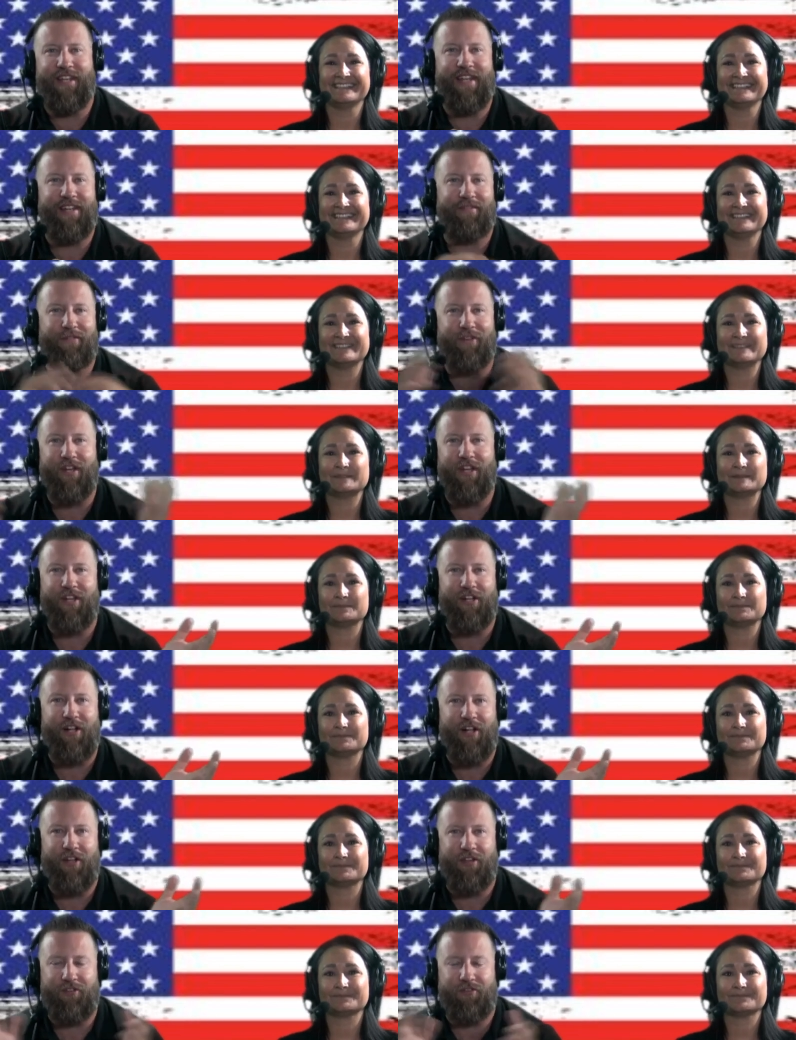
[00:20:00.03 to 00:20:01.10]
Speaker 1: getting a free hundred
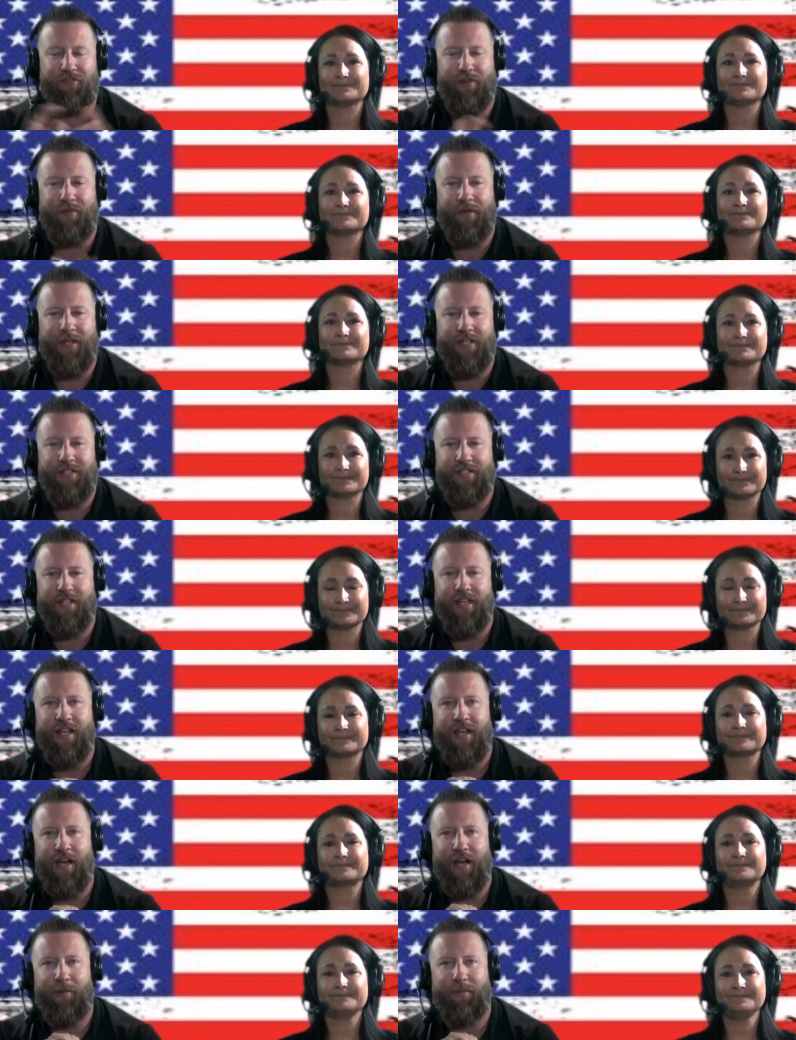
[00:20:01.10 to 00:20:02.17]
dollars from us.
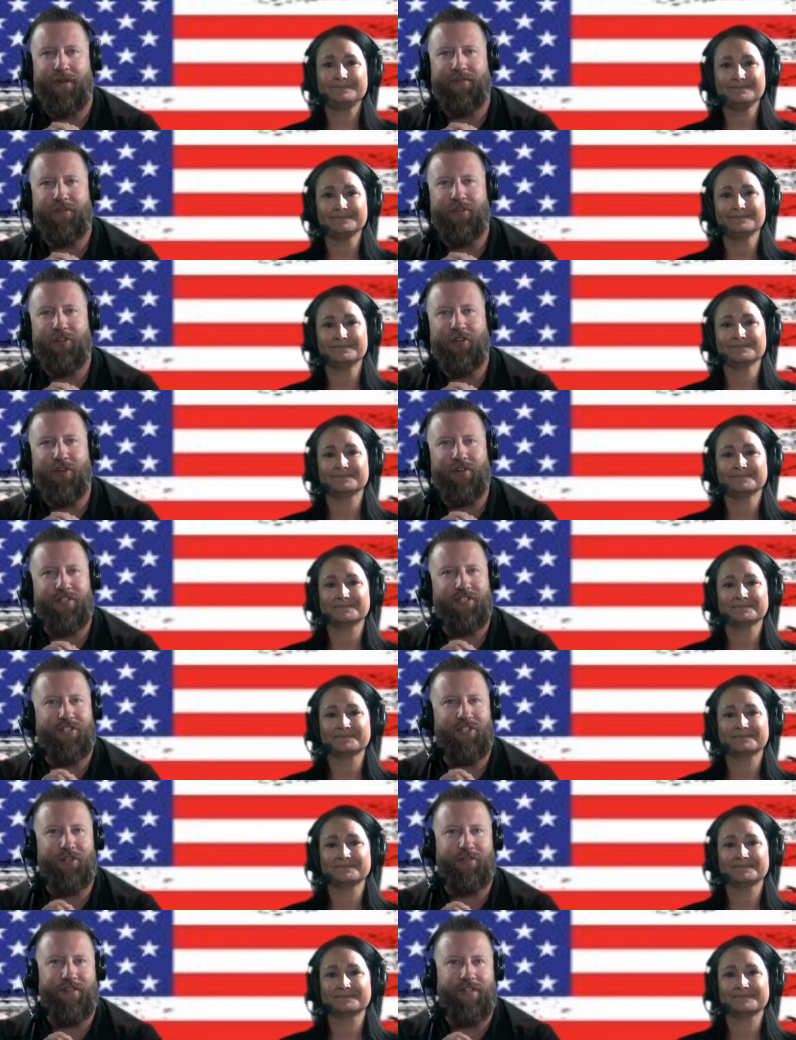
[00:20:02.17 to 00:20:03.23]
Uh, but if you go to
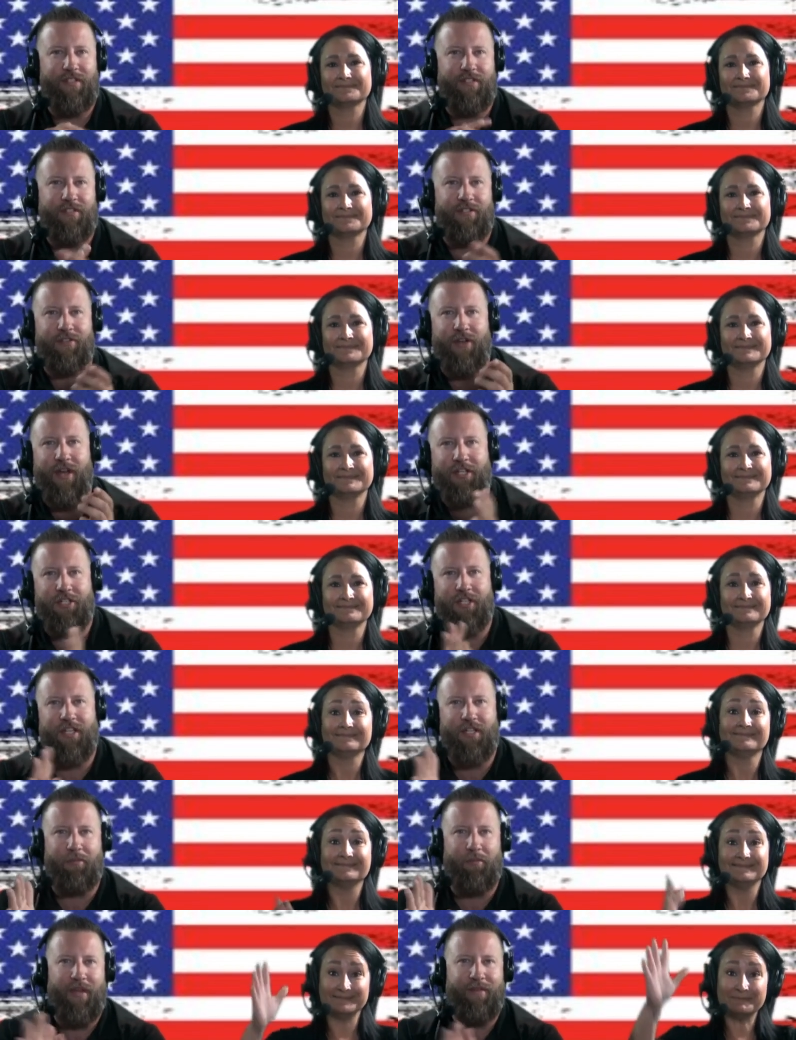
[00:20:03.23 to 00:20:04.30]
service, you actually
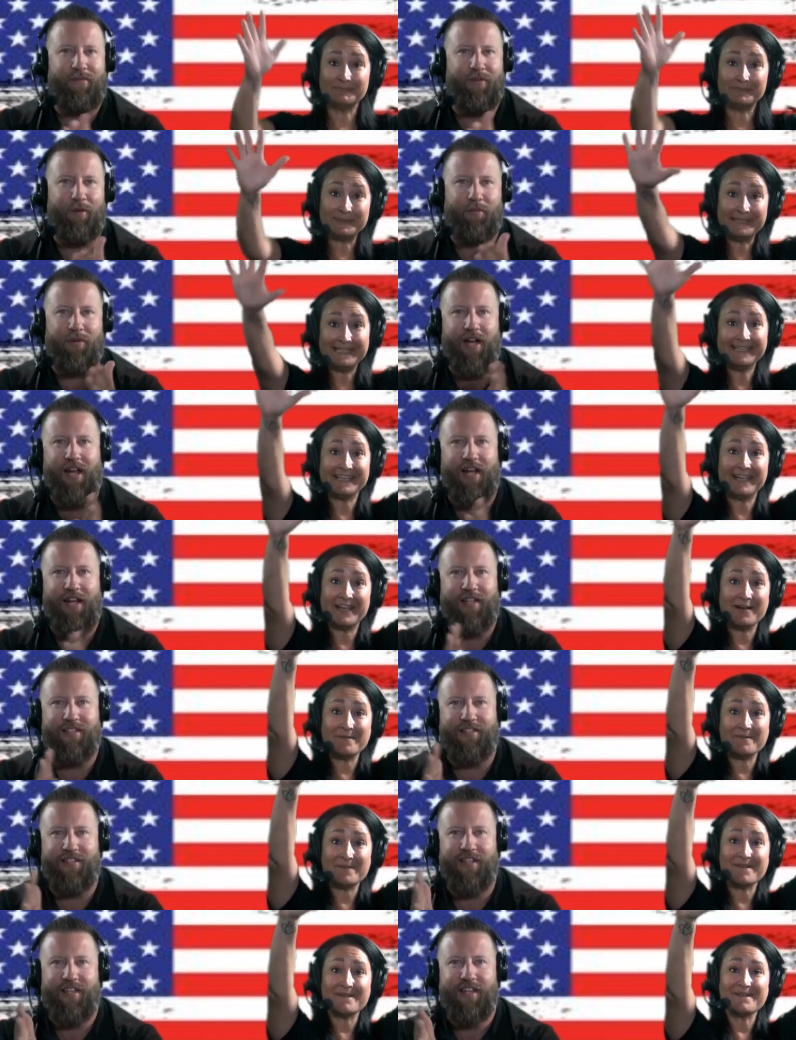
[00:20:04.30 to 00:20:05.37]
get to play for a prize.
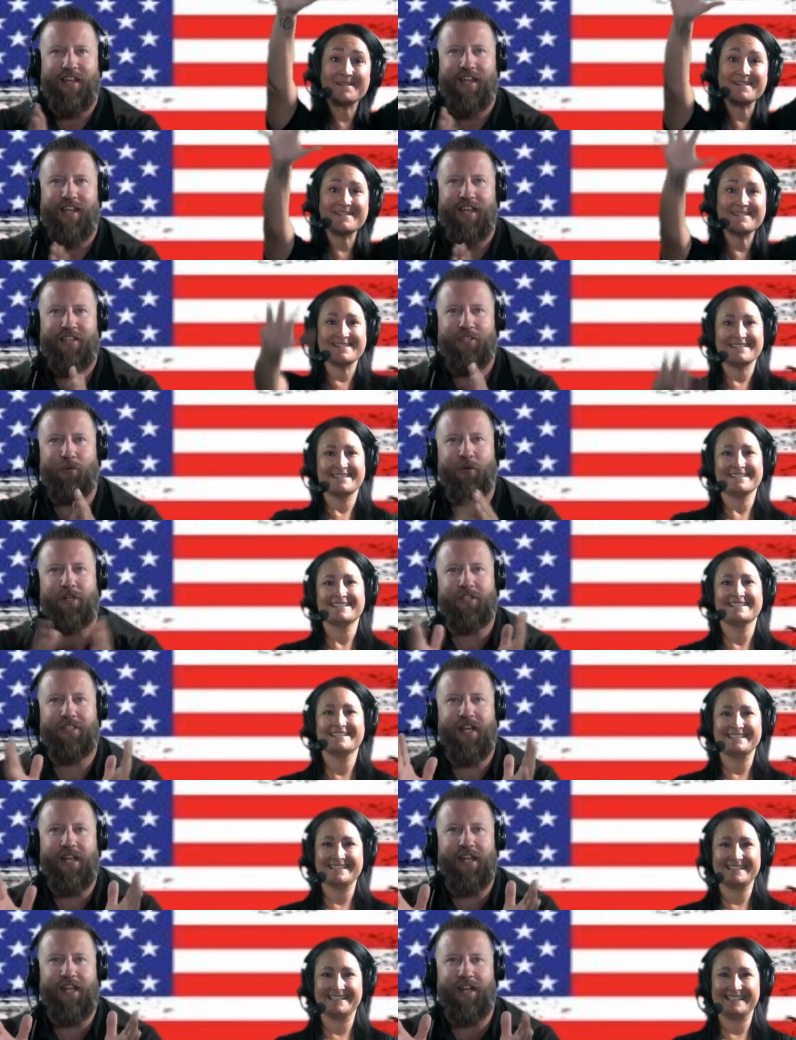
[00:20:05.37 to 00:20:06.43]
Board! So we are
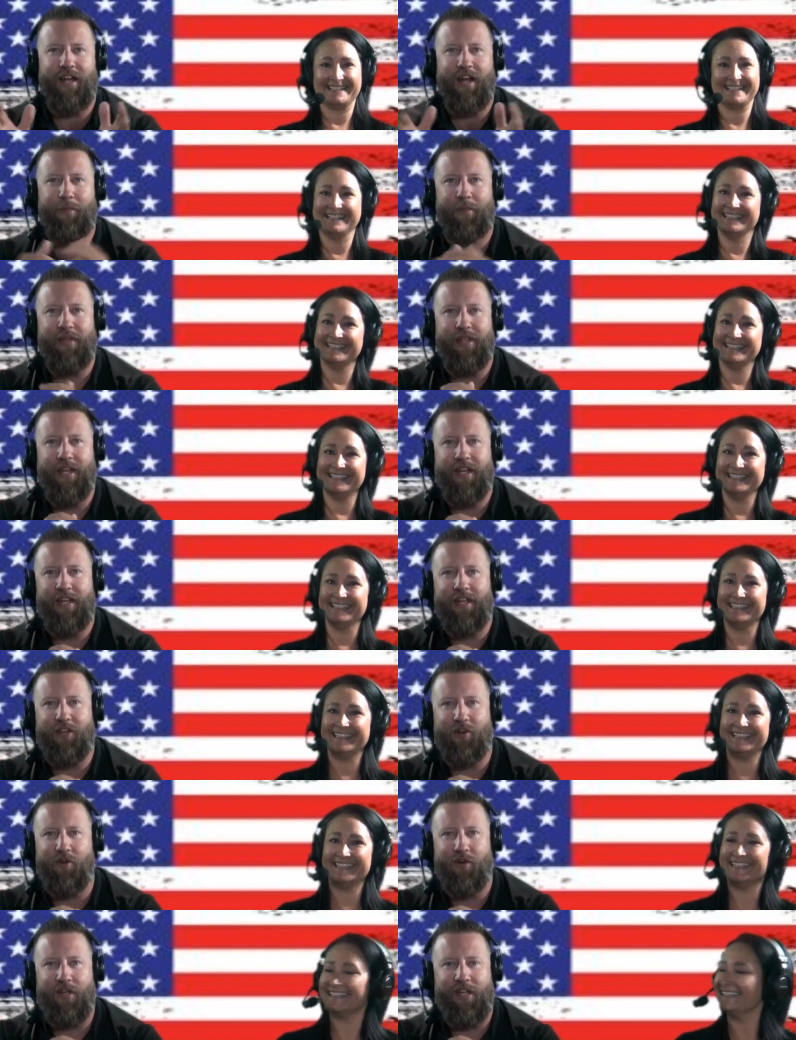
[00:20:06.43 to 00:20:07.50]
setting it up and getting it
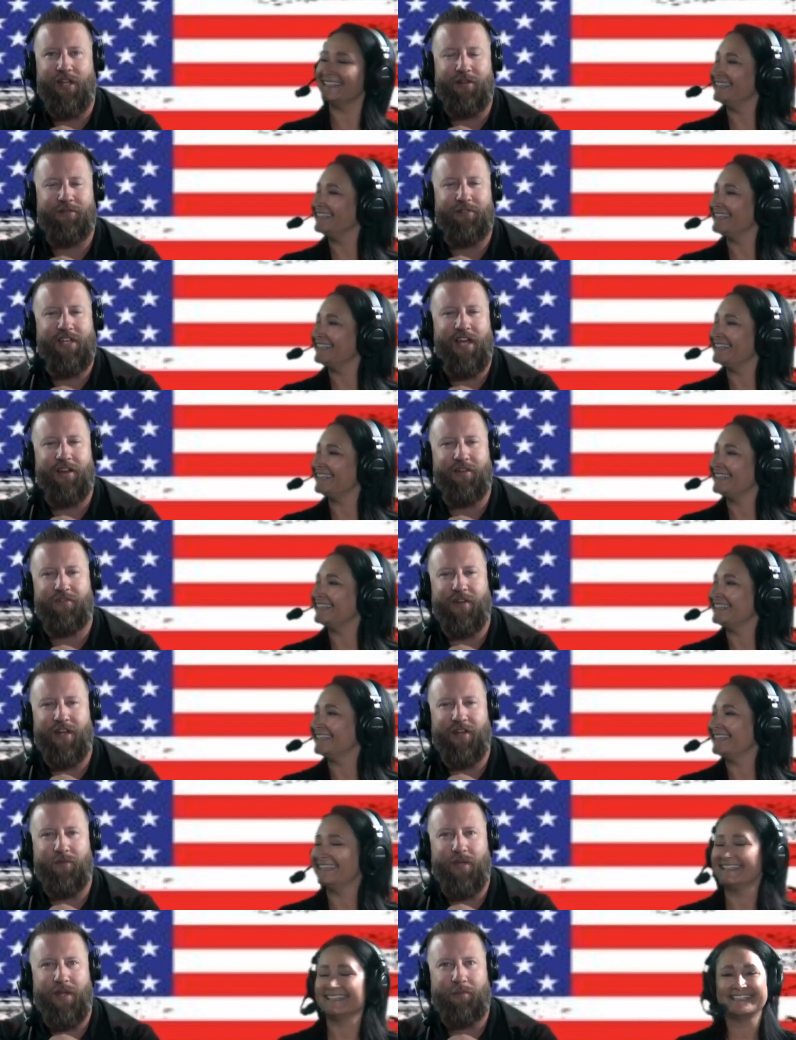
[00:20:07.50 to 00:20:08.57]
going, and it was kind of
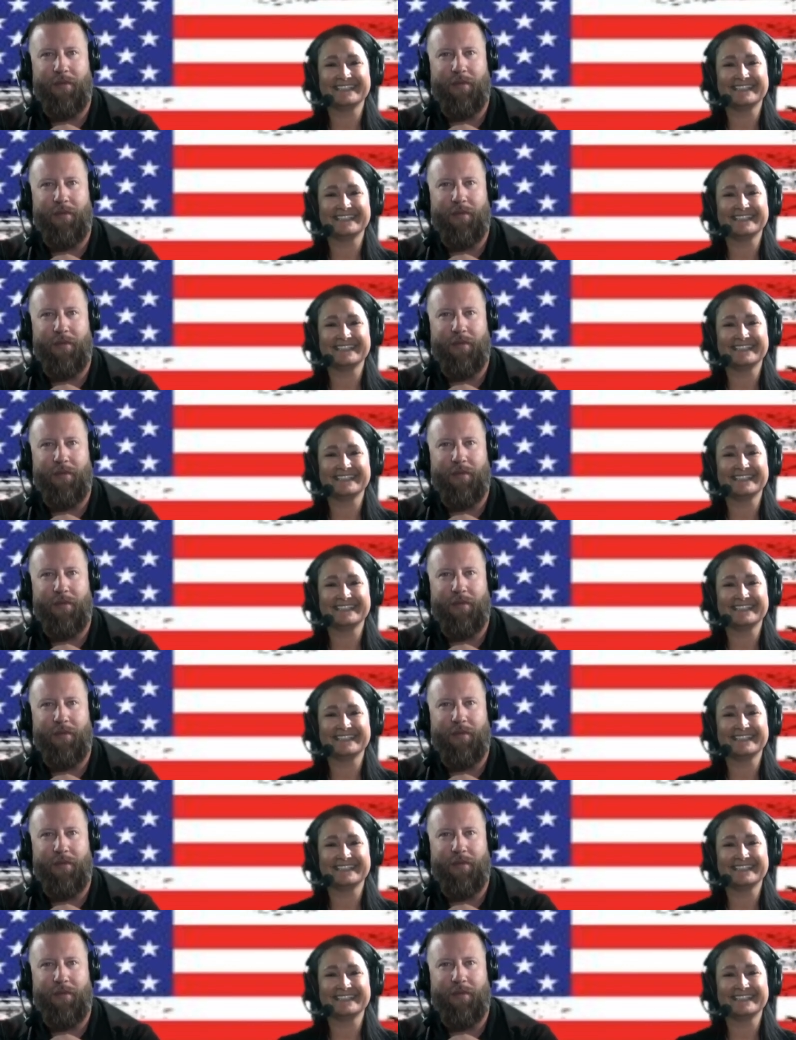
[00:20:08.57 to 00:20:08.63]
funny. We had